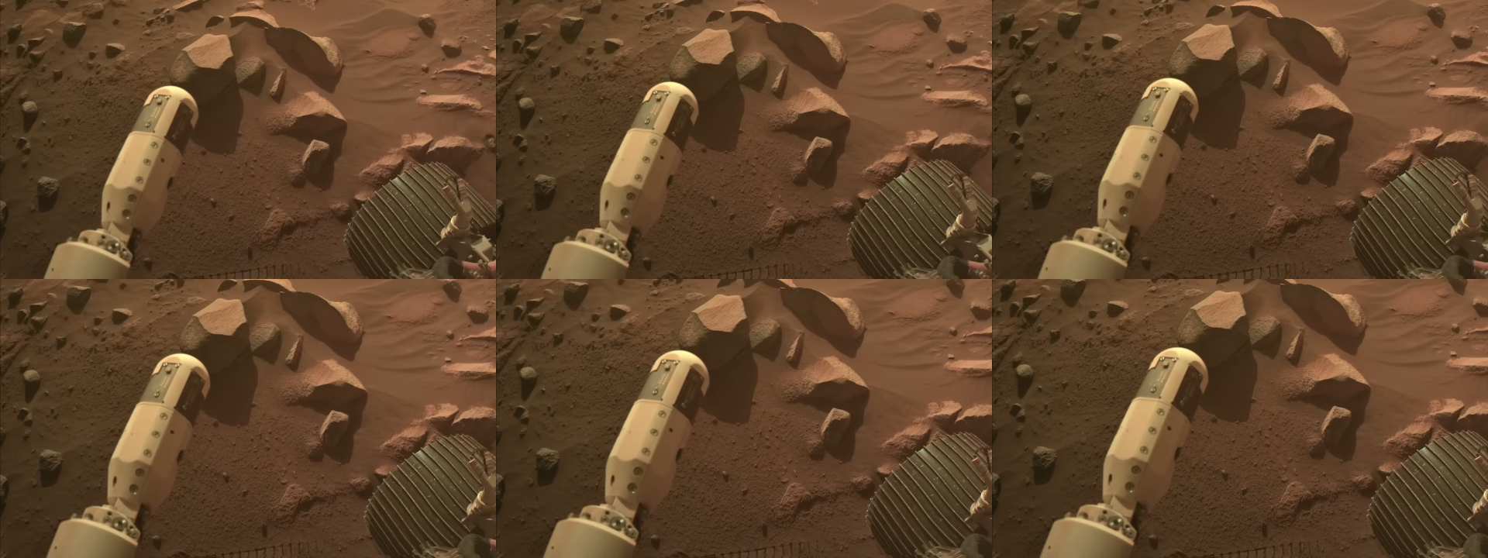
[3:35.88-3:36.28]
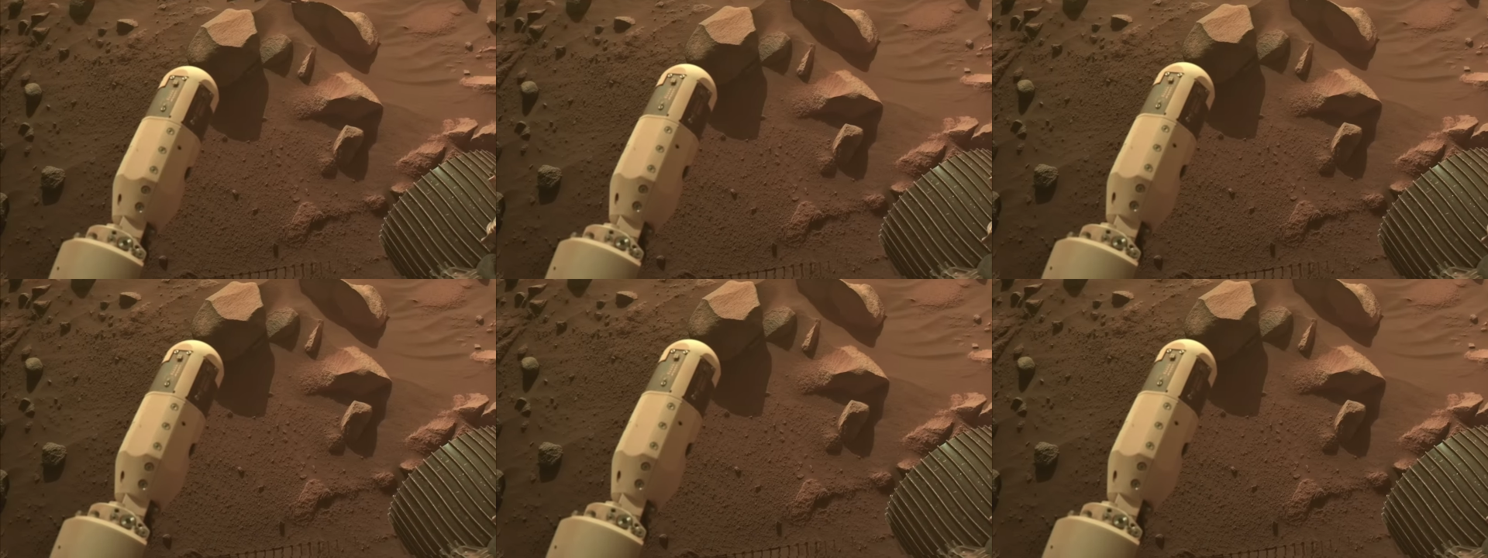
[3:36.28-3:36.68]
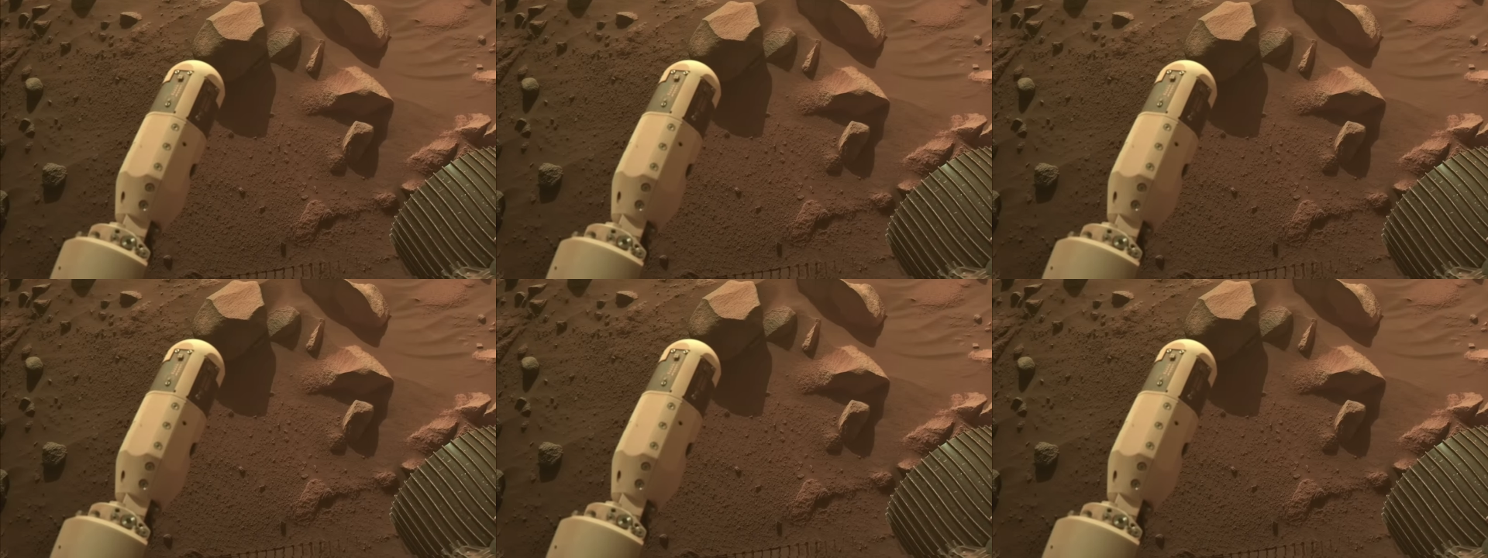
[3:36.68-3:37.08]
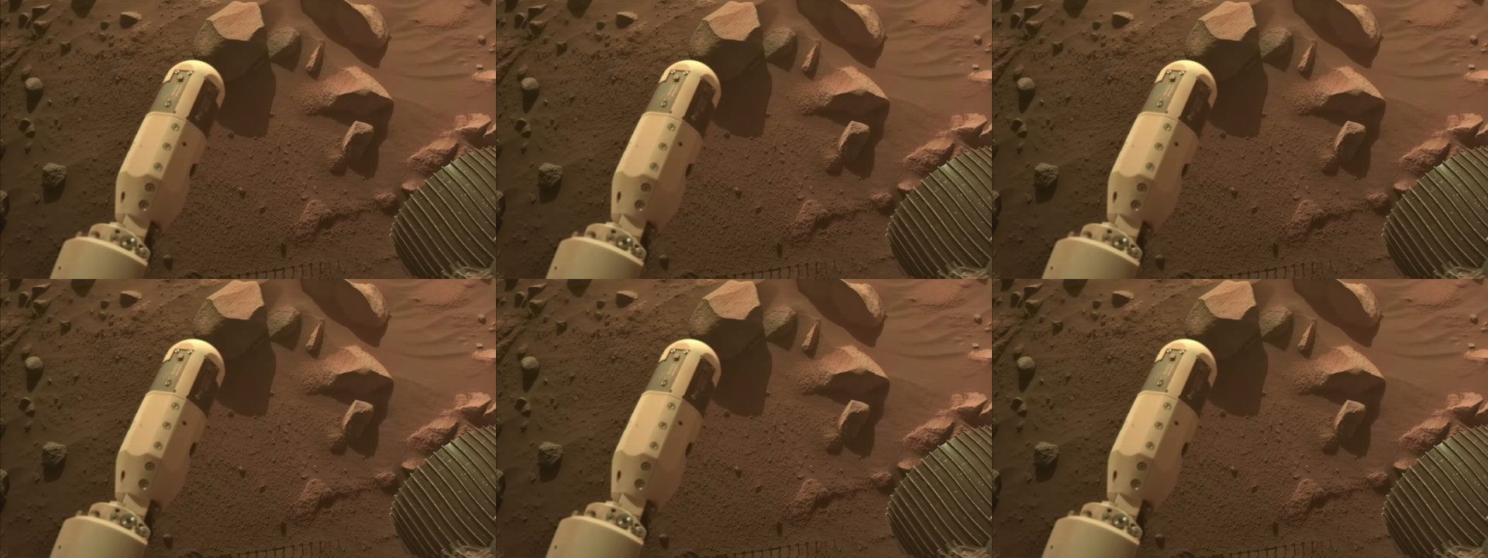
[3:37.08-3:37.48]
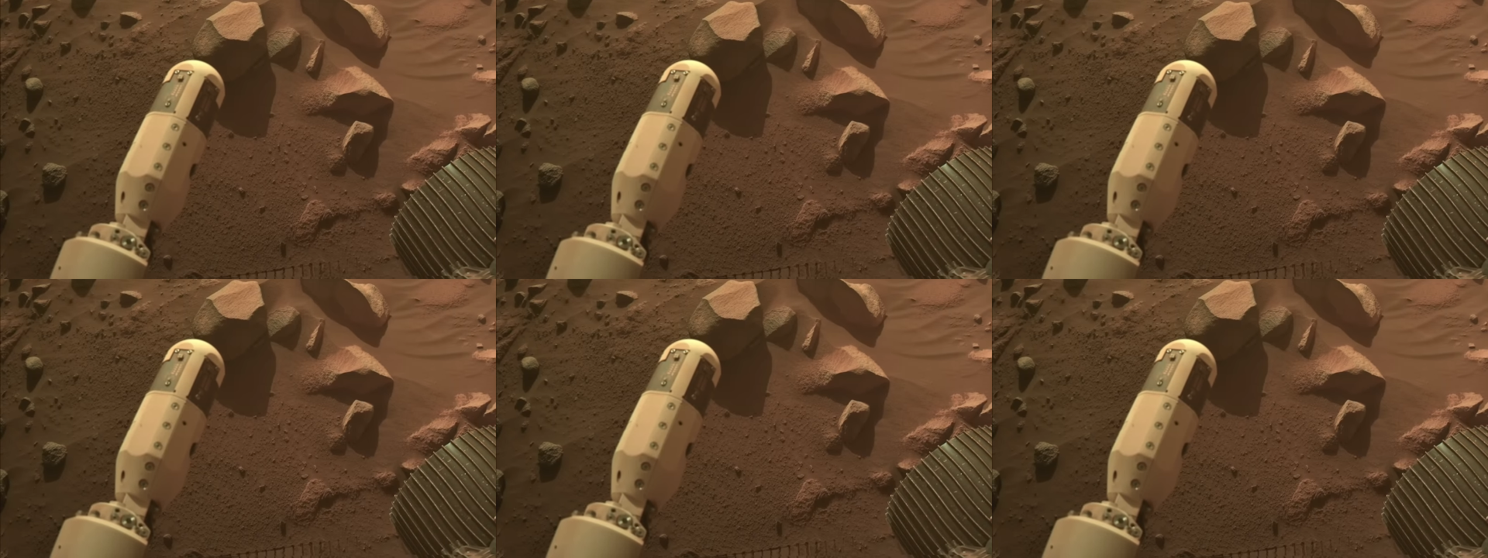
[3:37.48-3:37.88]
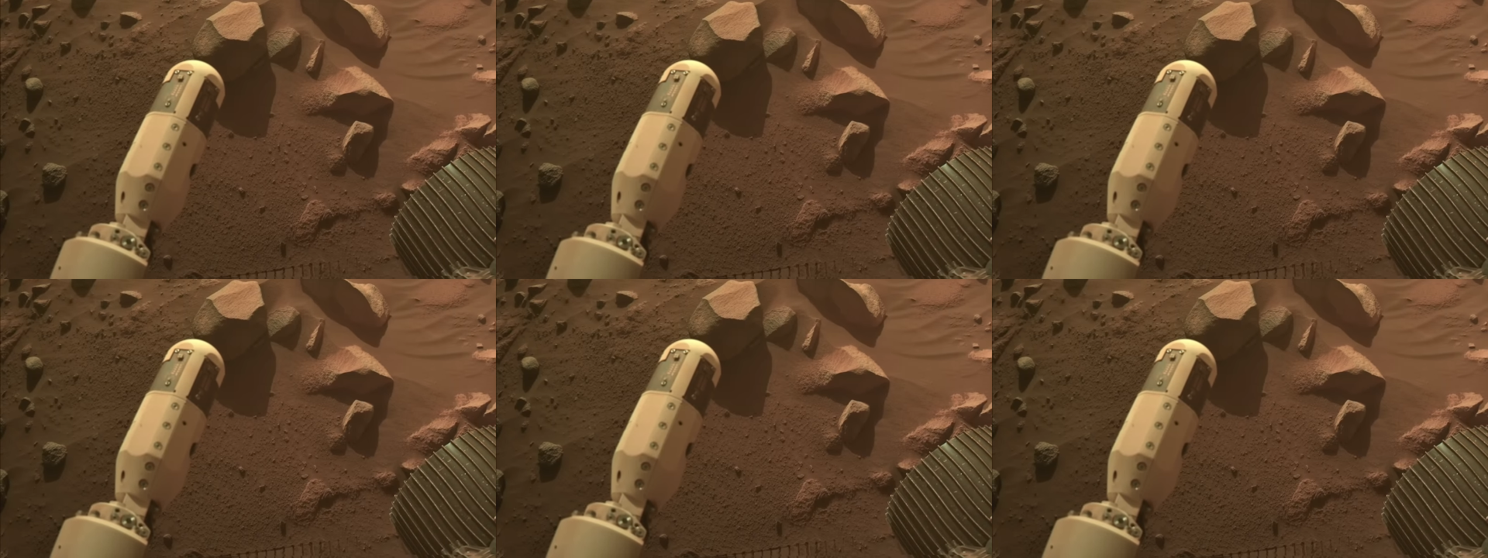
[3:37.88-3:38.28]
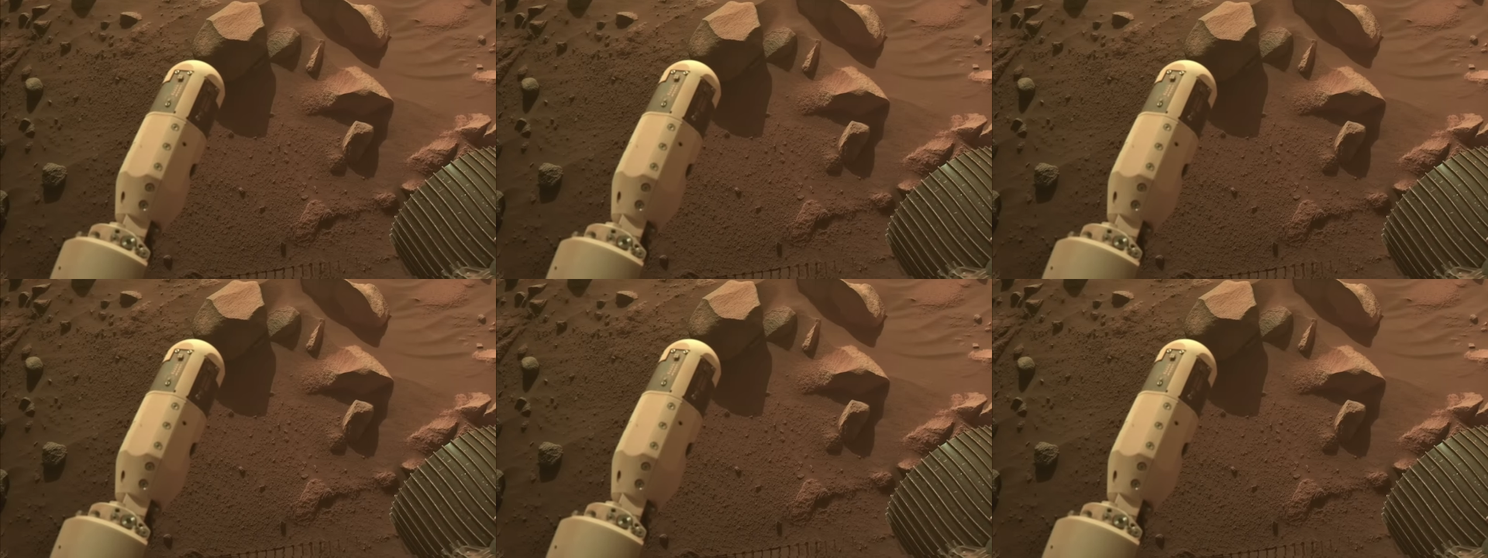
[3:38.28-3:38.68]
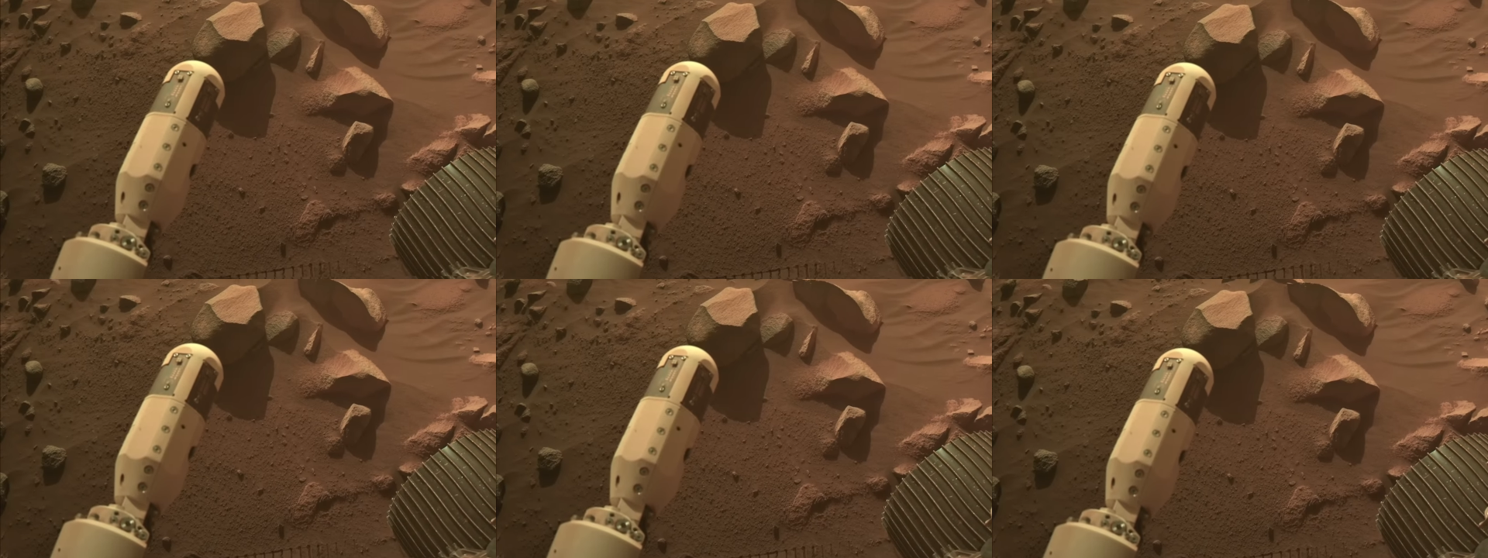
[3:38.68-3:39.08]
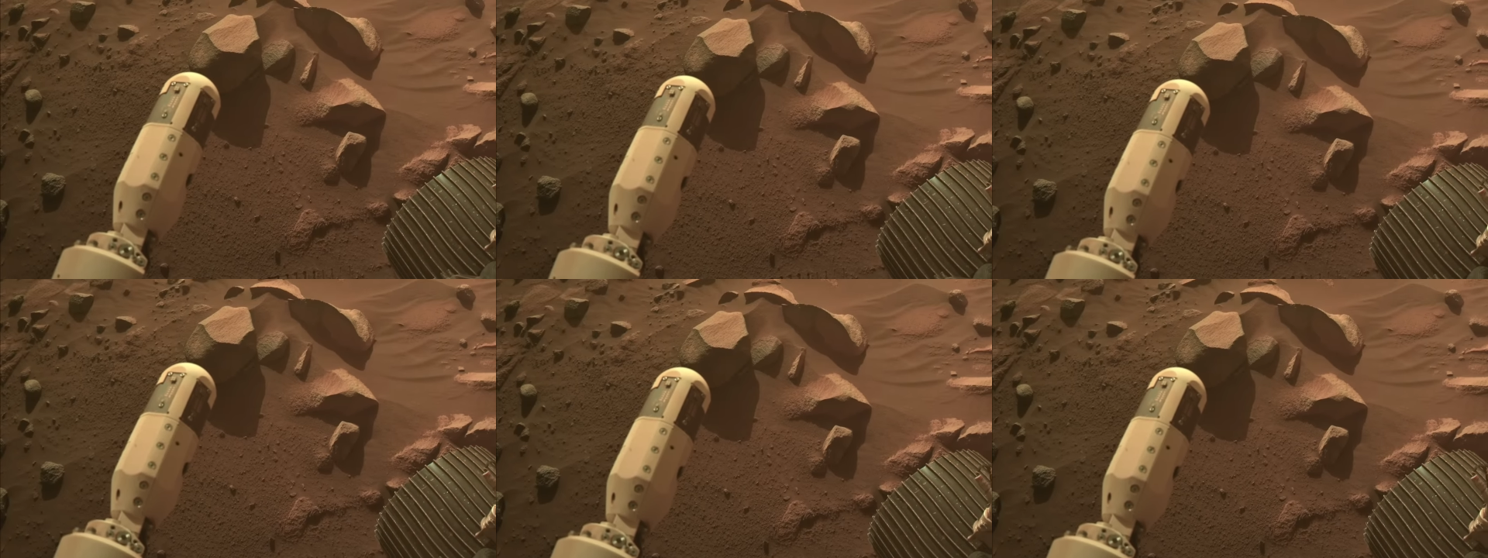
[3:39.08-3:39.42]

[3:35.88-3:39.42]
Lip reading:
(no speaker visible)